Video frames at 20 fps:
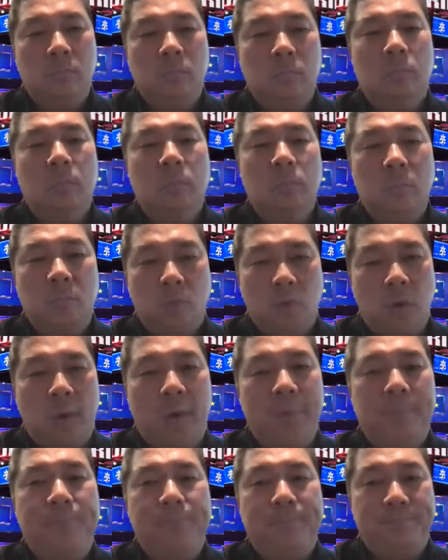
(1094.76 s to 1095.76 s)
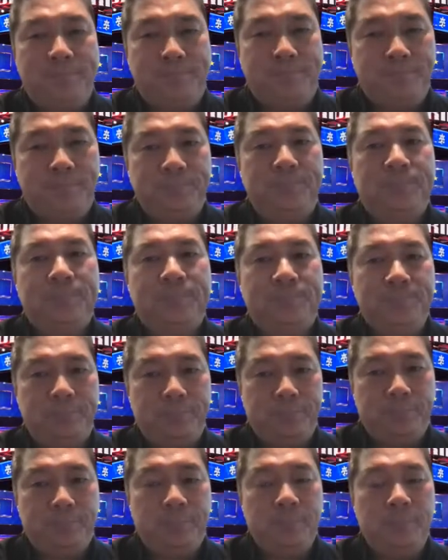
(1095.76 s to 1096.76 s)

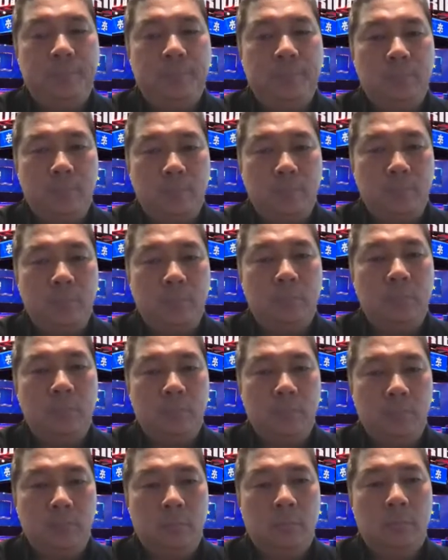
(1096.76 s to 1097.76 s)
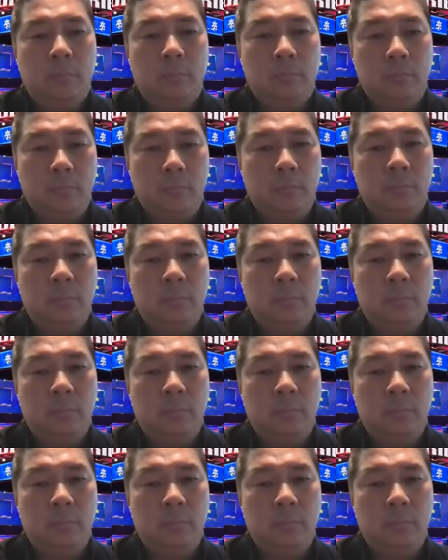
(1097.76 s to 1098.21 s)
This person isn't speaking.